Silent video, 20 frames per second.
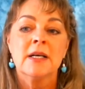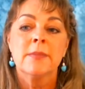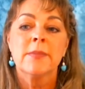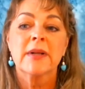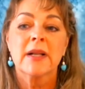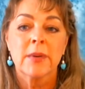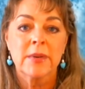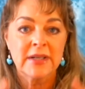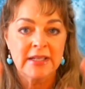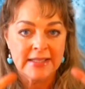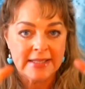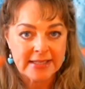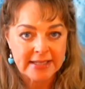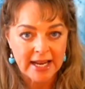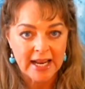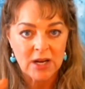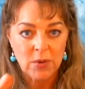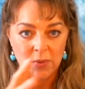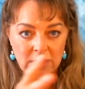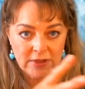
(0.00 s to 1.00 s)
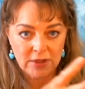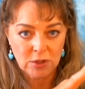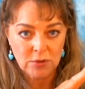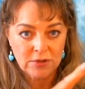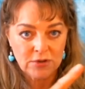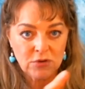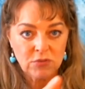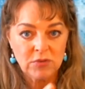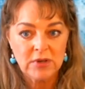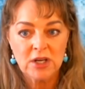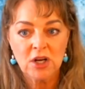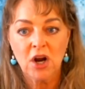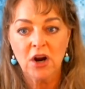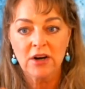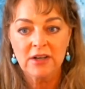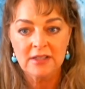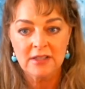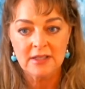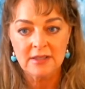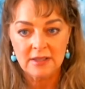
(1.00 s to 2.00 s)
But I'm going to stay with those 3
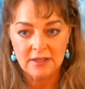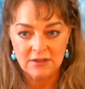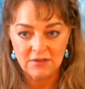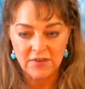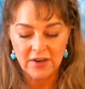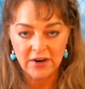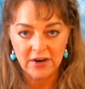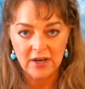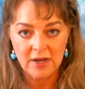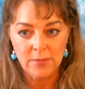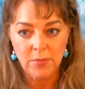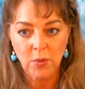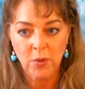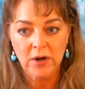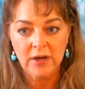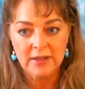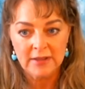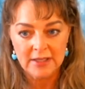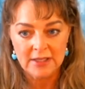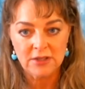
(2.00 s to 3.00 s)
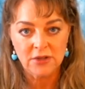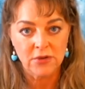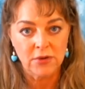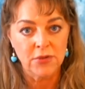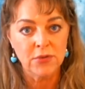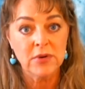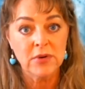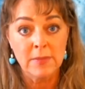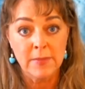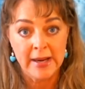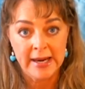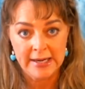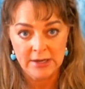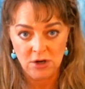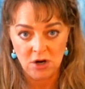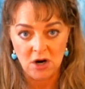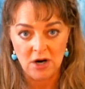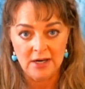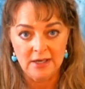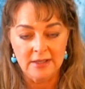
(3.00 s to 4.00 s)
cards because it's very important. These are the 3
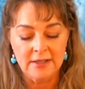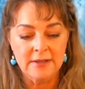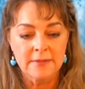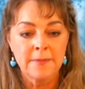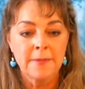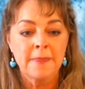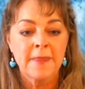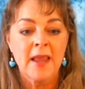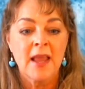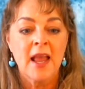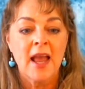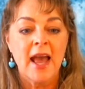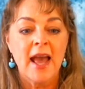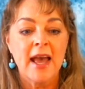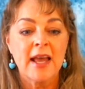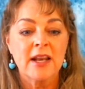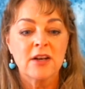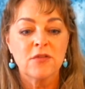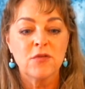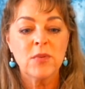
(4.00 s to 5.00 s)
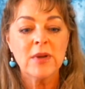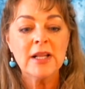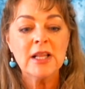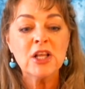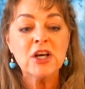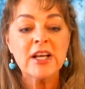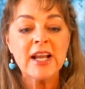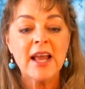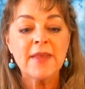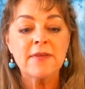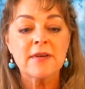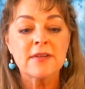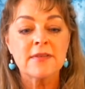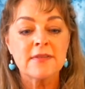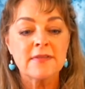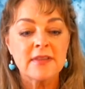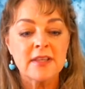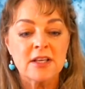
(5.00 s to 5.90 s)
main cards. And if we look at the